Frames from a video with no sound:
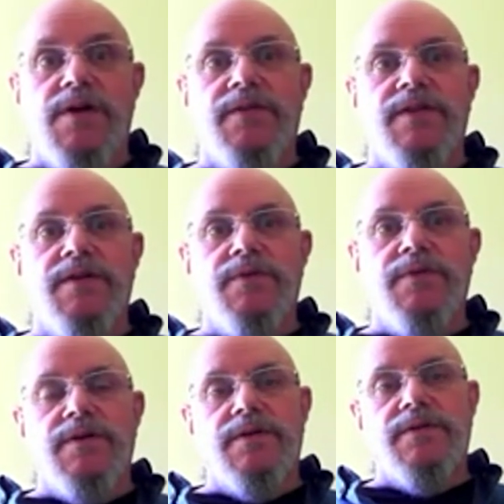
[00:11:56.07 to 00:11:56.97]
and there
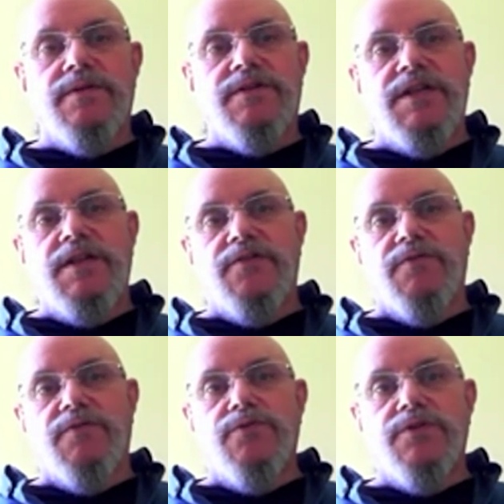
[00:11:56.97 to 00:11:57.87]
were scenes
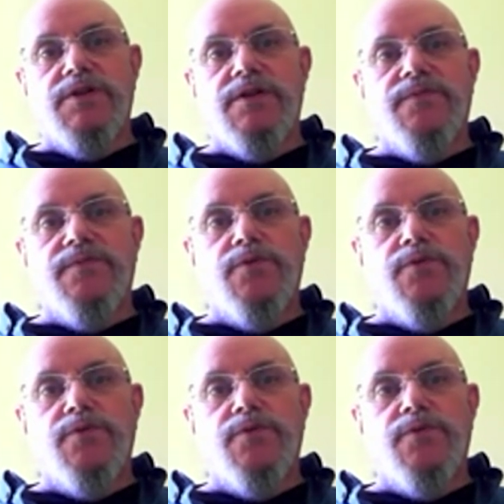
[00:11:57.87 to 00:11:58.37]
reported of